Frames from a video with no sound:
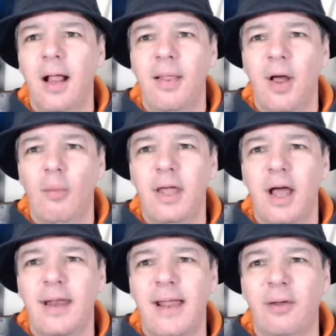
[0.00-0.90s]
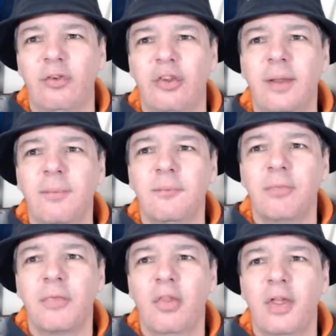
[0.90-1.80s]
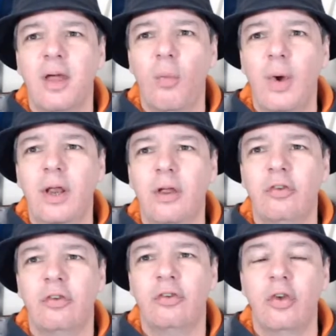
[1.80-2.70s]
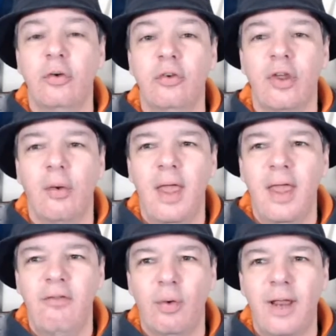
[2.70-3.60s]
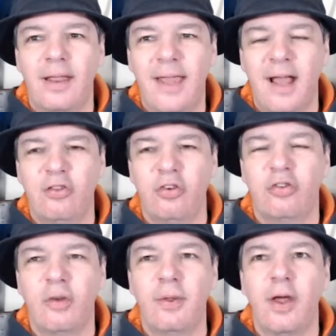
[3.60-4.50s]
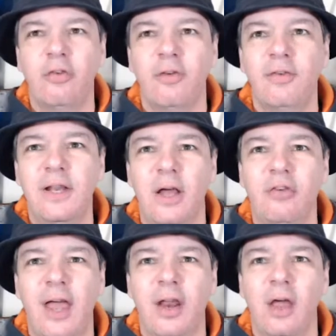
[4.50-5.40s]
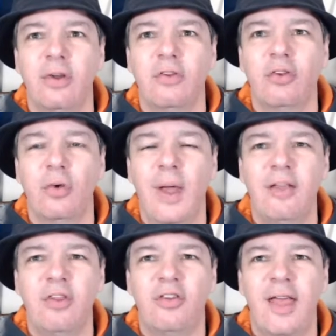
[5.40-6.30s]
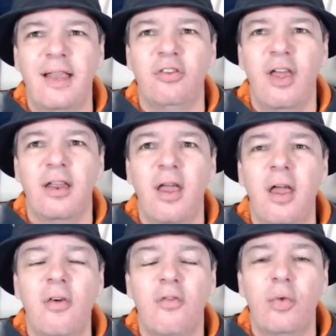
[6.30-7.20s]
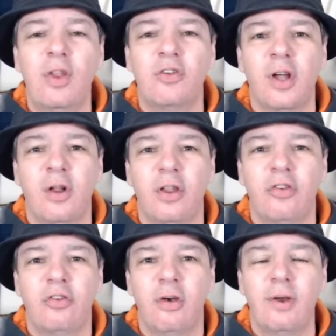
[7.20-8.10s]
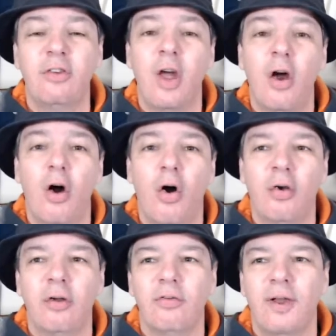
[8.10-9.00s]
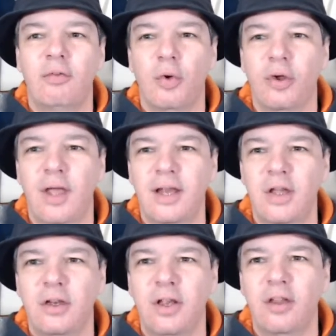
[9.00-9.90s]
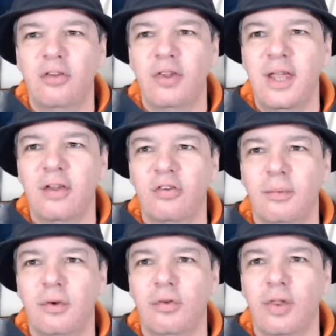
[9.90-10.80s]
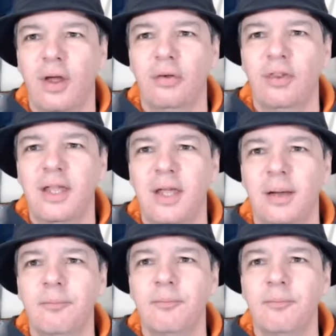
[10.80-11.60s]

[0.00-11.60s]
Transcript: they'll be announcing the winners soon. So if you want to catch some of those videos, head over to SSNZ Freestyle Series on Facebook, and you can see some of the